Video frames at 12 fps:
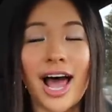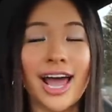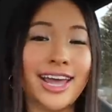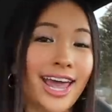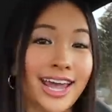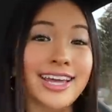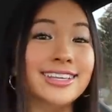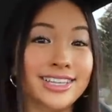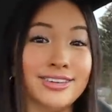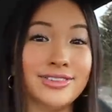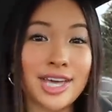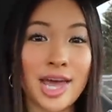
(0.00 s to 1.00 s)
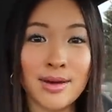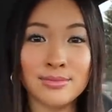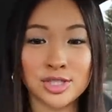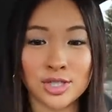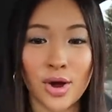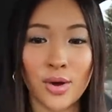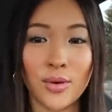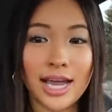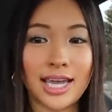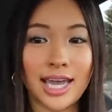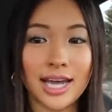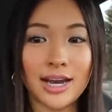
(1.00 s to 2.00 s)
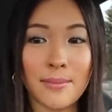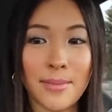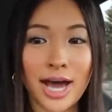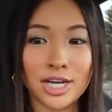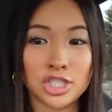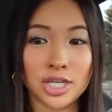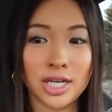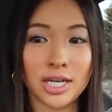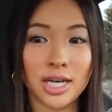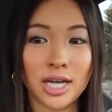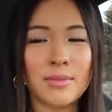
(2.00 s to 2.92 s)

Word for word: I hate leaving him, so I can't imagine.